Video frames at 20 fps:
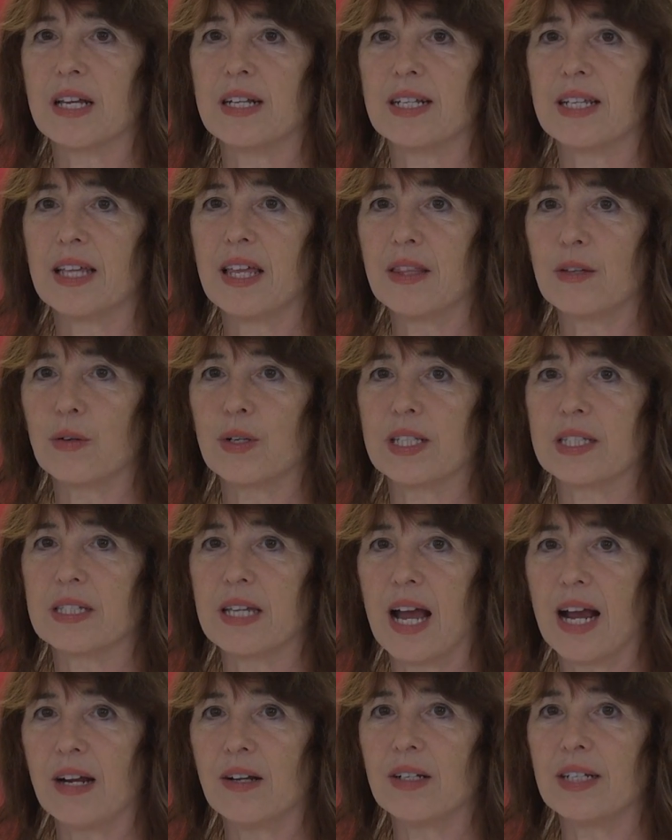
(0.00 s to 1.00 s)
on another
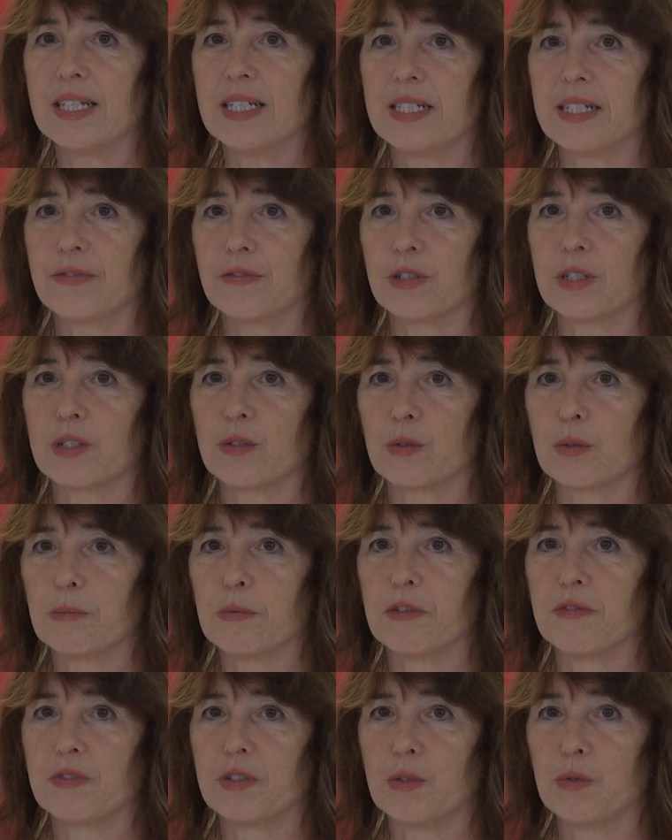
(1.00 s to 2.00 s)
entirely different
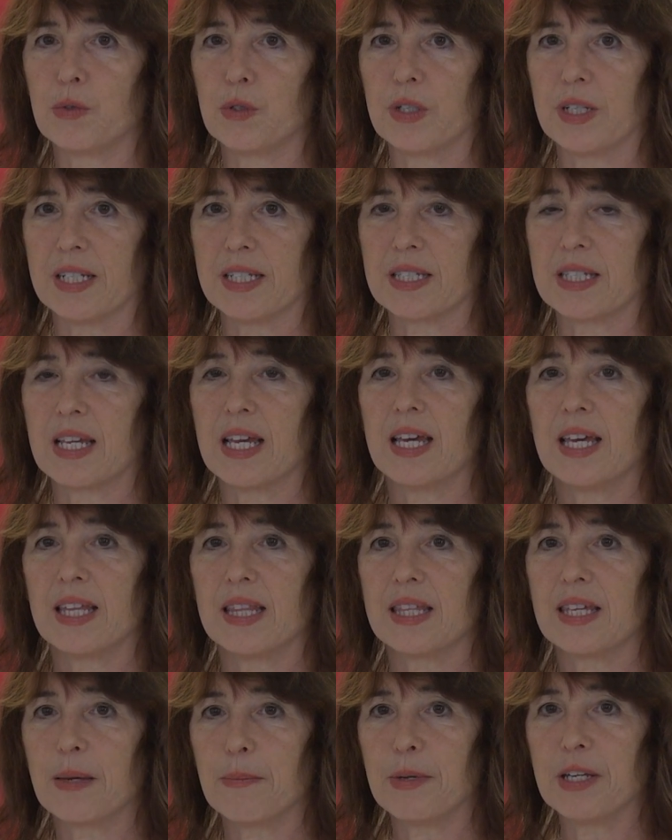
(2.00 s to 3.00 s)
group of nutrients,
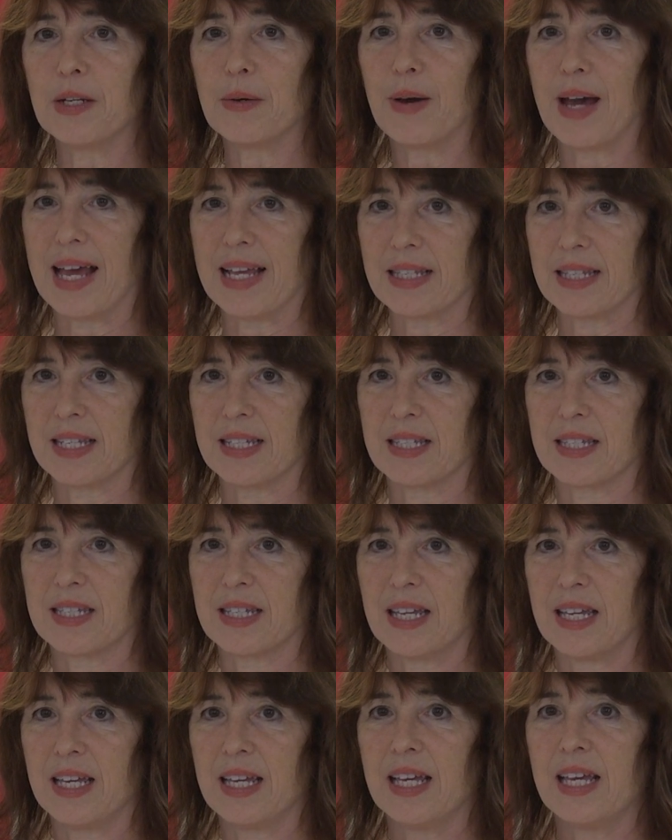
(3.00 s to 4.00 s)
the amino acids.
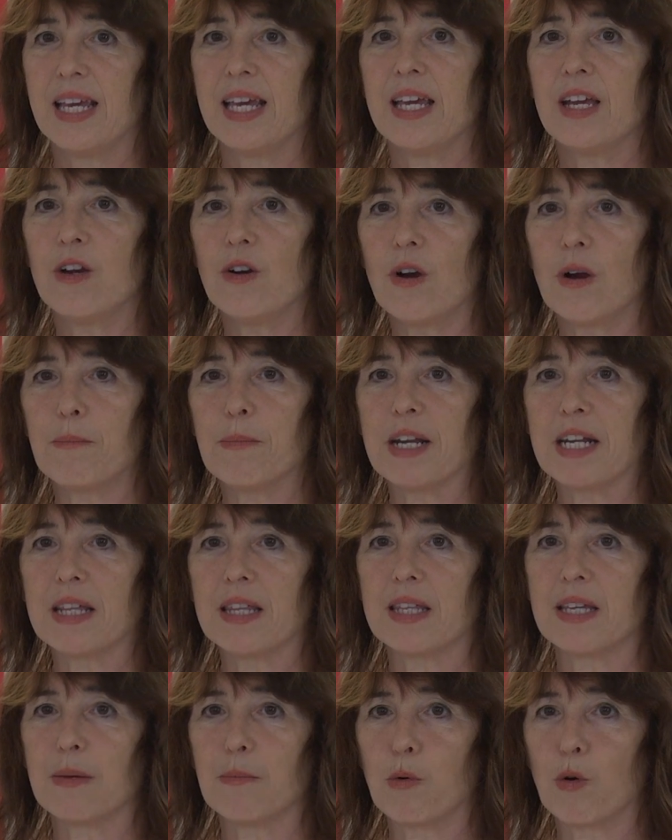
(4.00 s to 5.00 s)
Here are many
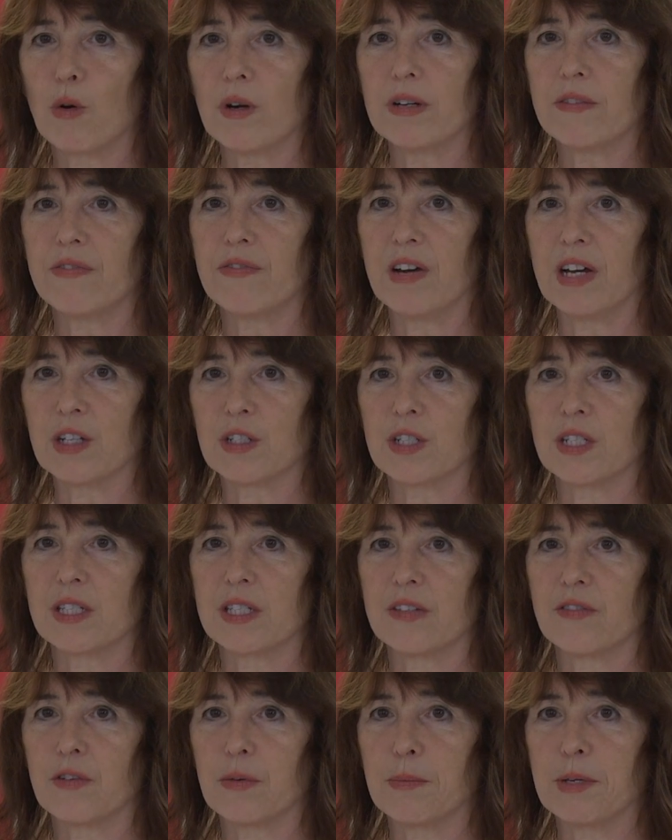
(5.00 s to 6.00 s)
of the important
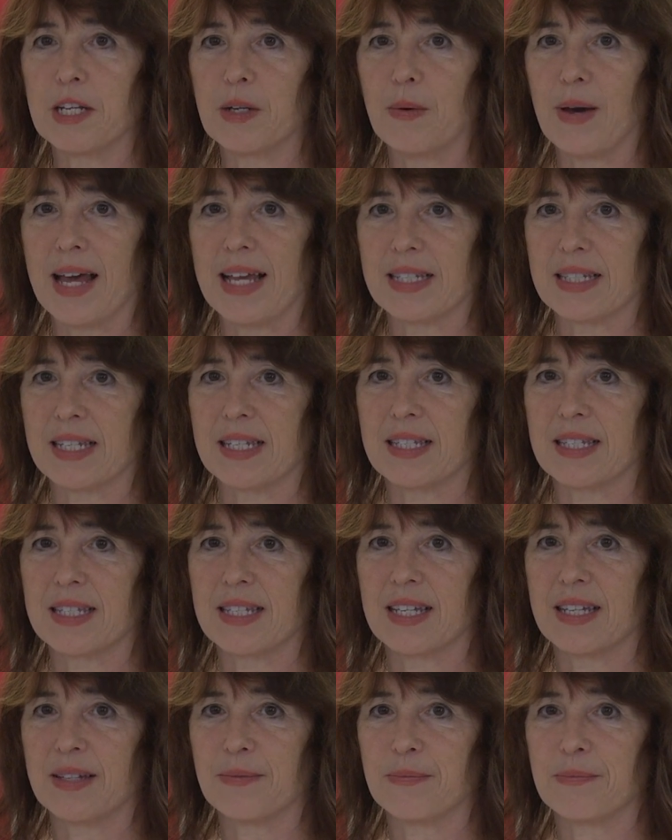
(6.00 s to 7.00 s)
functions of amino
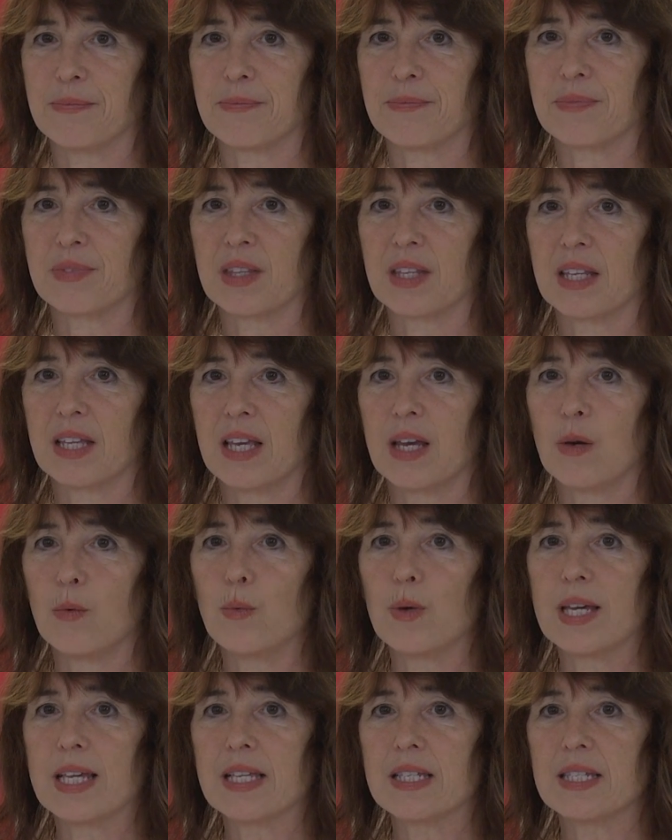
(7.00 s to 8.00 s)
acids.
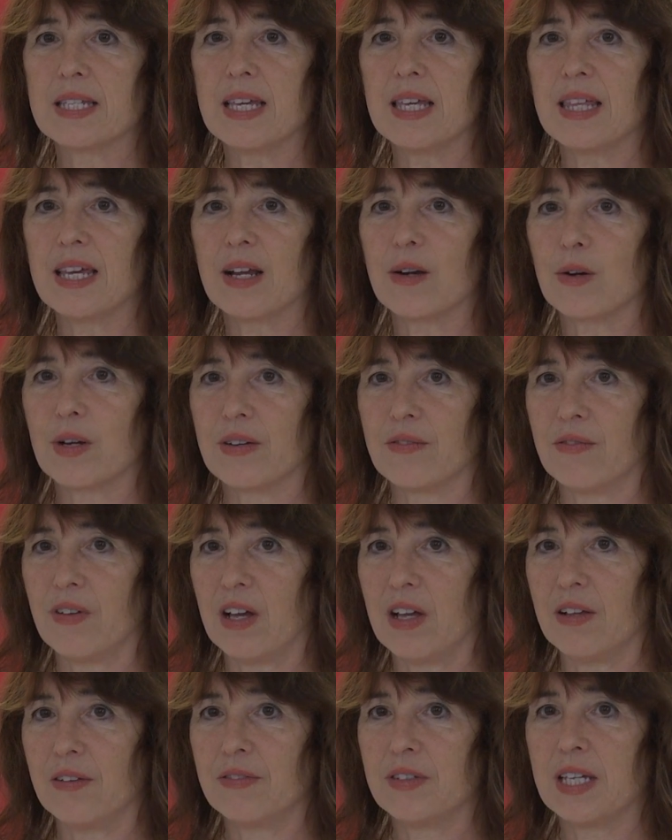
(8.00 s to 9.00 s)
We can see they are
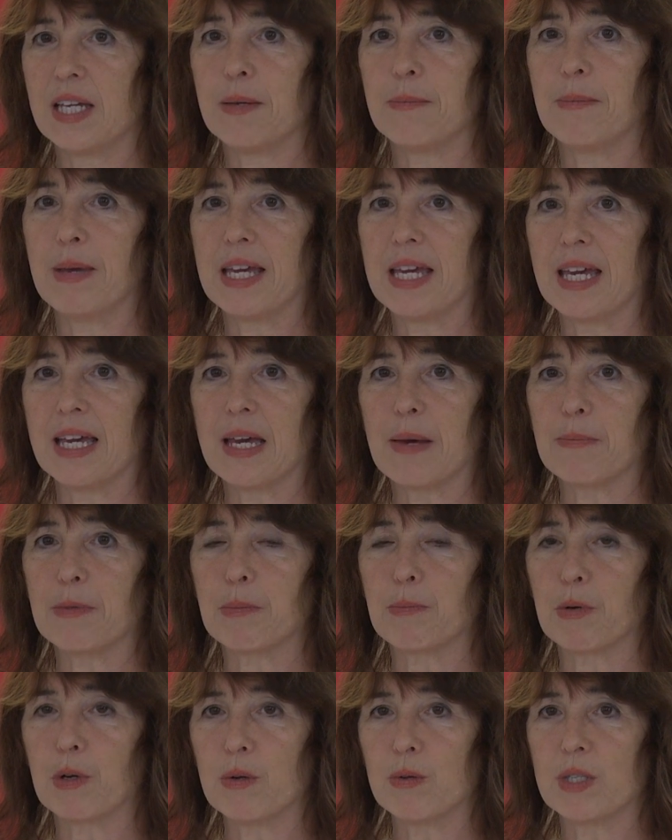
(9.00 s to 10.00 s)
involved in making up the
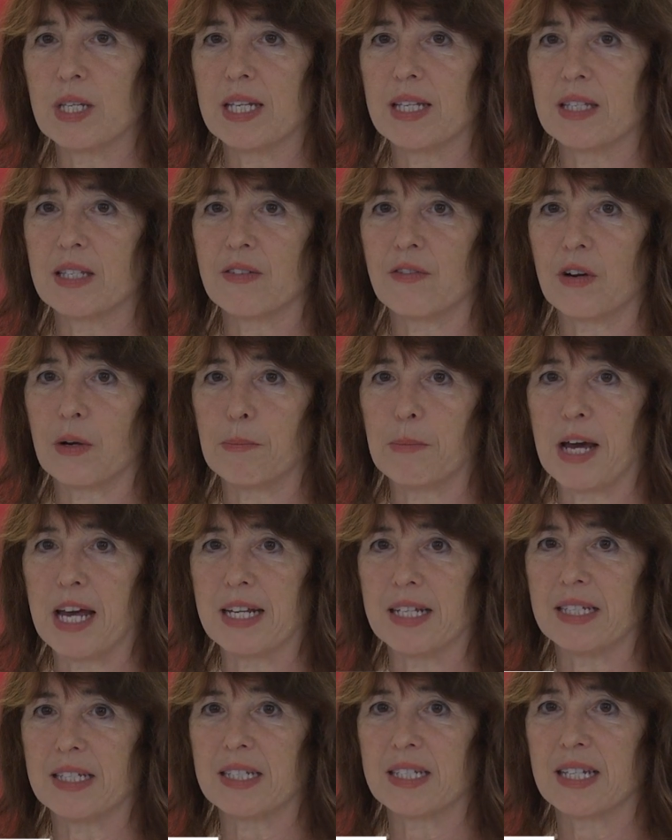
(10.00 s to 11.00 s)
proteins of our
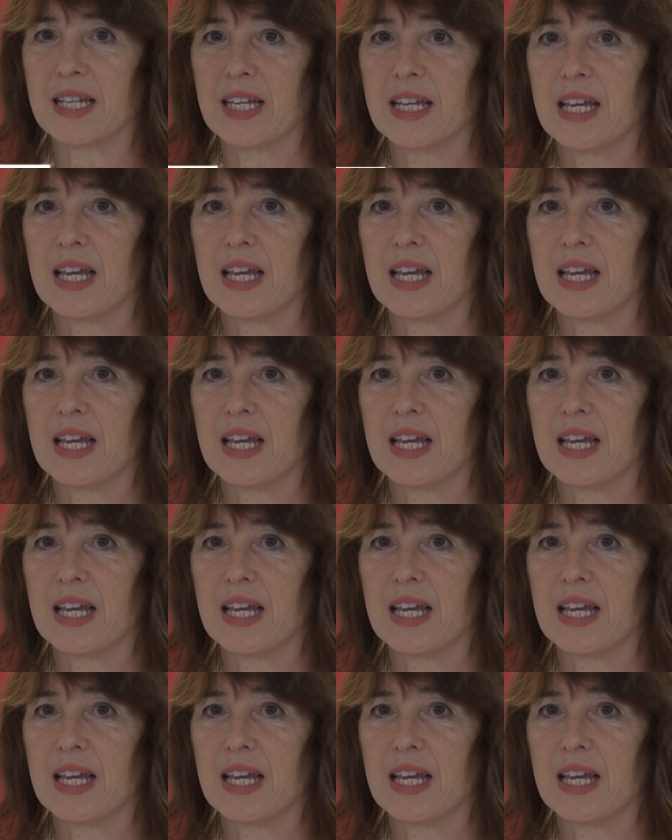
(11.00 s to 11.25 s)
bodies,